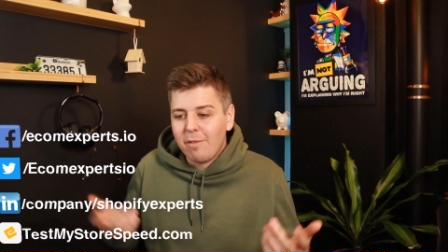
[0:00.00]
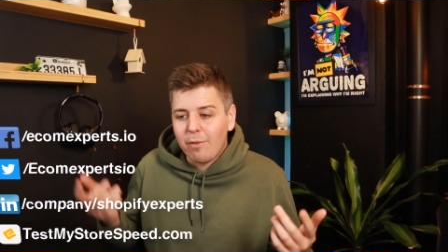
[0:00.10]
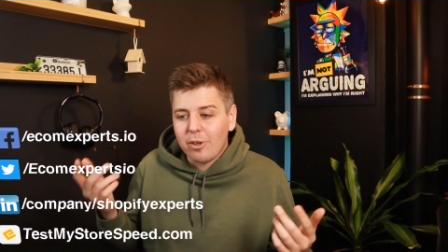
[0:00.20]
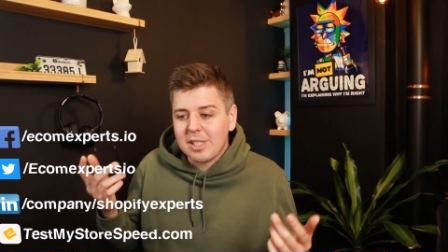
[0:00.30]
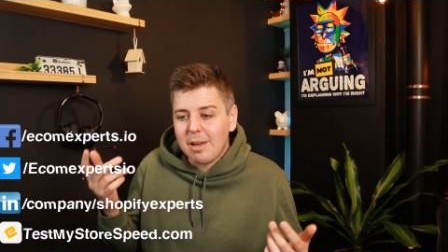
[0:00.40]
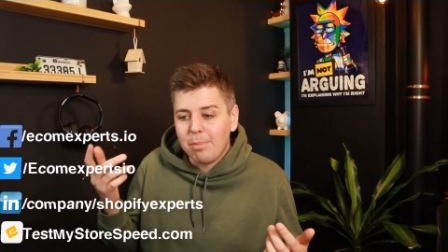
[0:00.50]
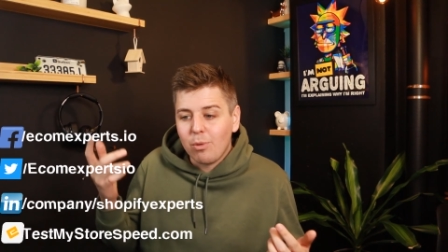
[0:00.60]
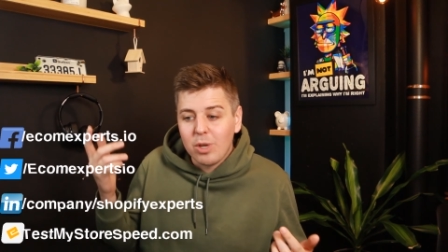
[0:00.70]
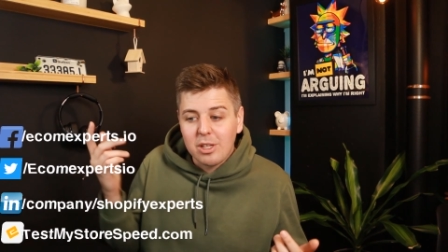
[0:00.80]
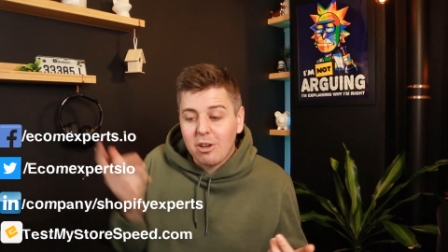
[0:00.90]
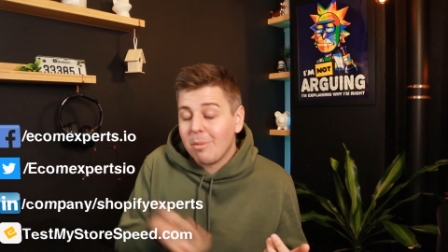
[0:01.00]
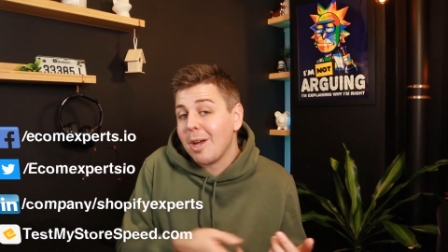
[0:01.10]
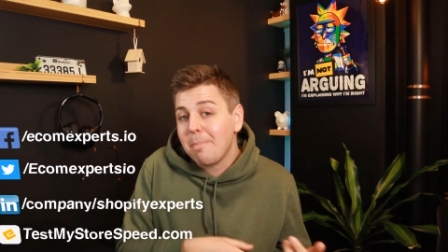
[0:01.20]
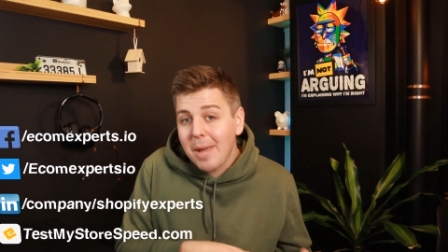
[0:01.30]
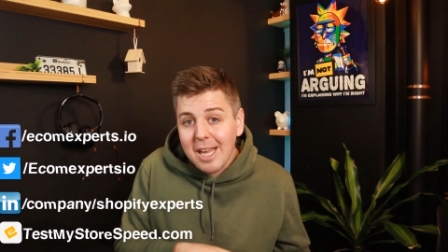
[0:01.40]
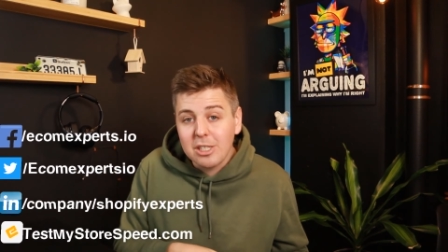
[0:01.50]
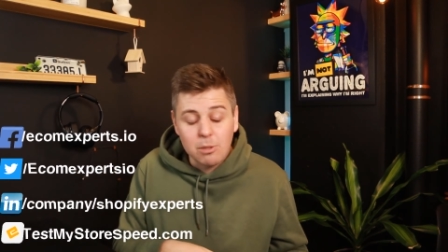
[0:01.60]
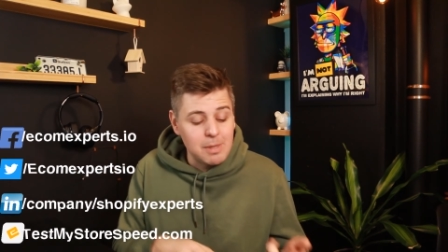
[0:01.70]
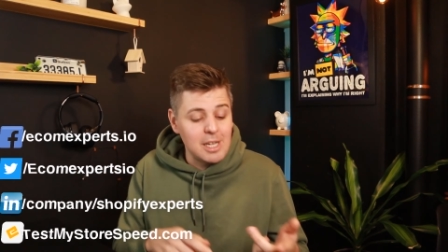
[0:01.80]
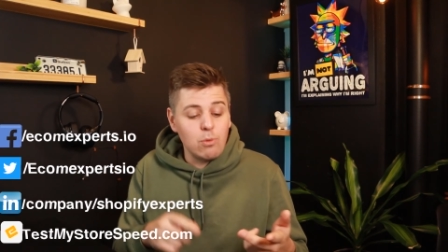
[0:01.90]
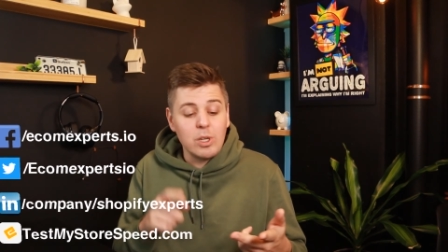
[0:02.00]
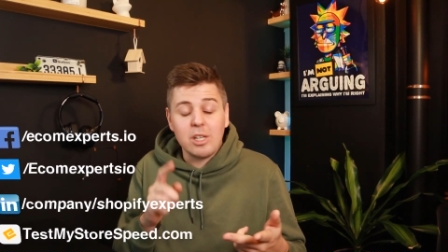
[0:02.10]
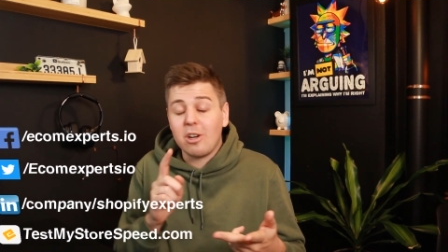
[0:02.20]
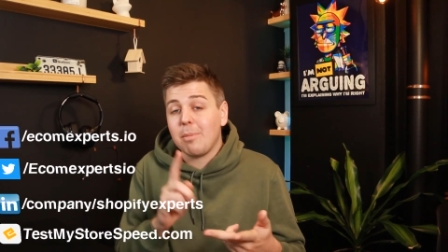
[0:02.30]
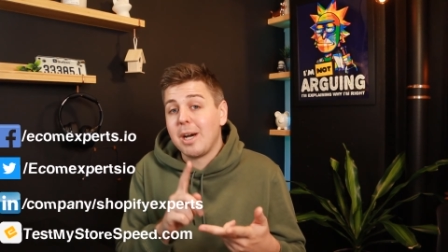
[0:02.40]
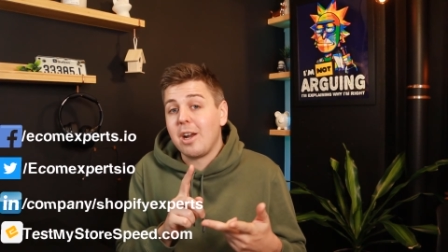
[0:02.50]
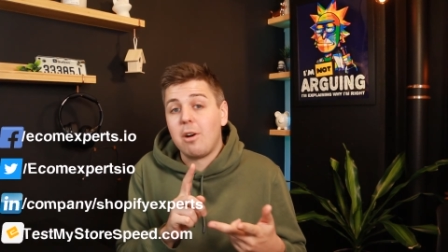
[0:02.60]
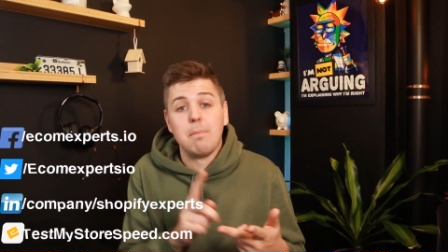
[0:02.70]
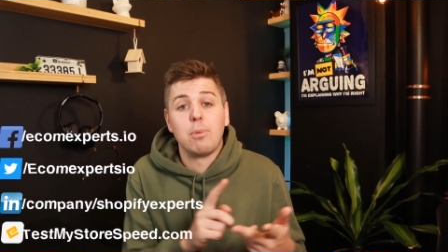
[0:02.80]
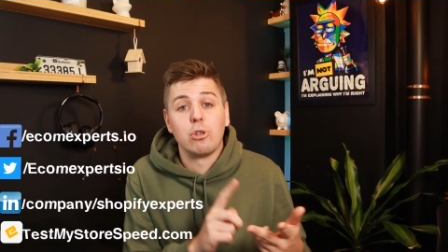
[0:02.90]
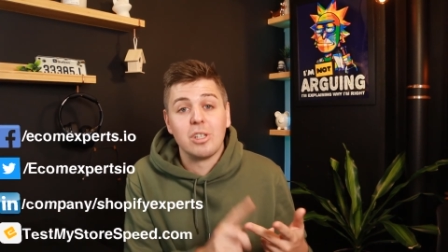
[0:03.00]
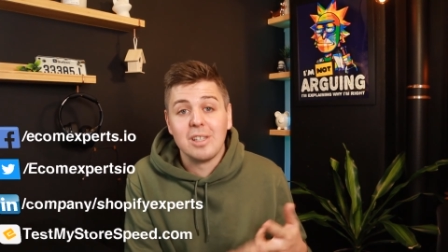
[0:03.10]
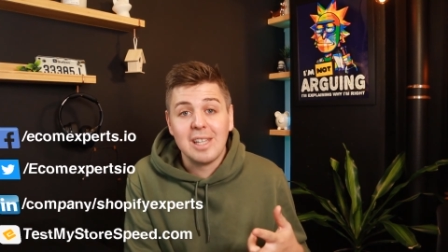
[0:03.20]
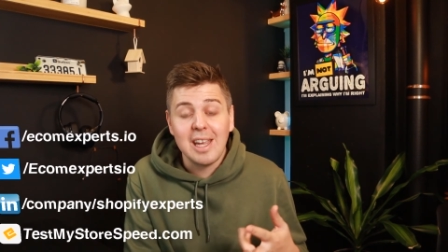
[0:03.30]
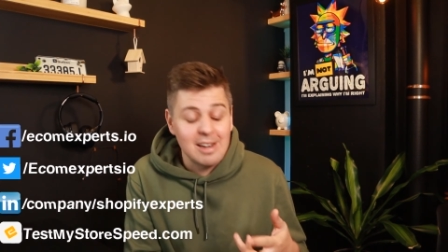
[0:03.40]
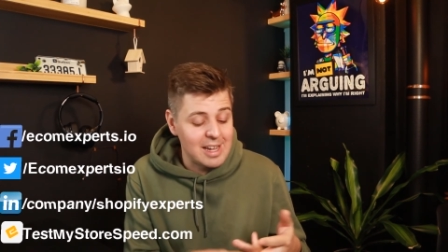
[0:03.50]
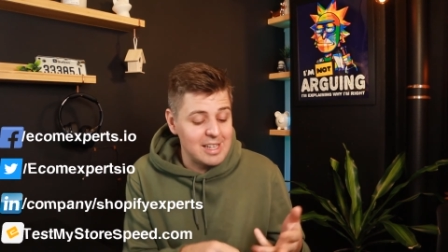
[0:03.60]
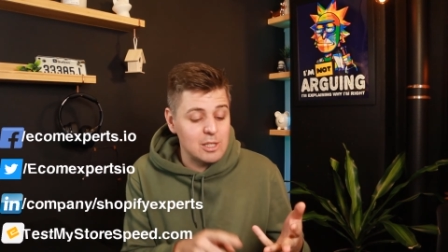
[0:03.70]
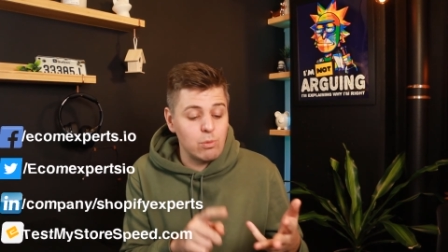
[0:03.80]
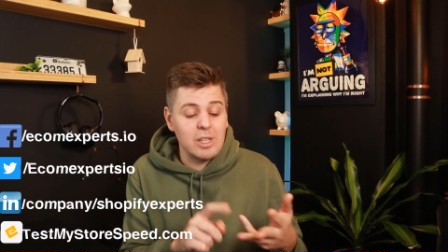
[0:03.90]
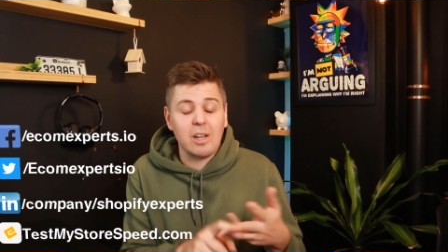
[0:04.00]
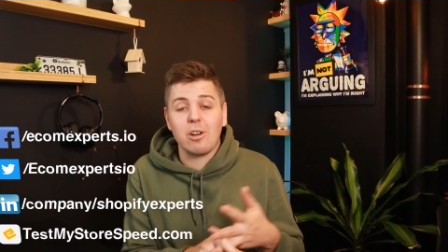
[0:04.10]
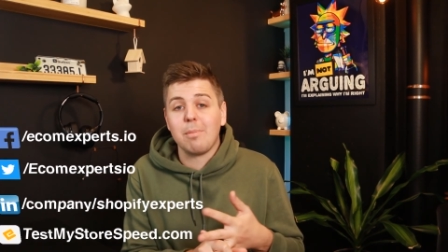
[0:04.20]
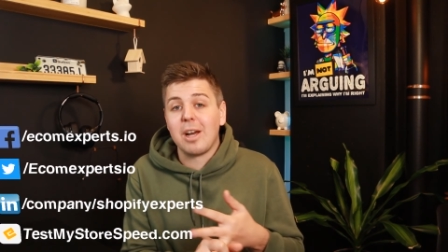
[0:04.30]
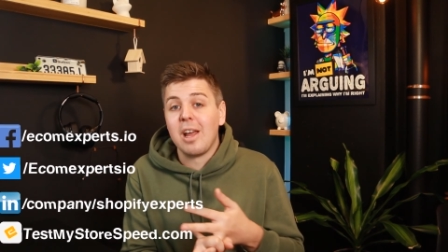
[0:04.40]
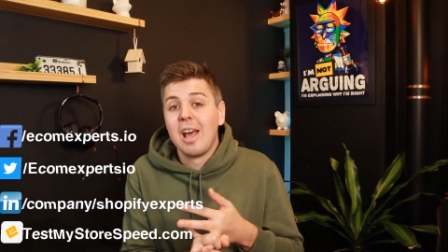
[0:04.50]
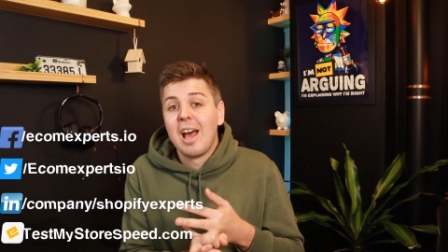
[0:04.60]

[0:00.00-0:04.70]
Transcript: For example, we talk about page speed, we talk about how important data is, we talk about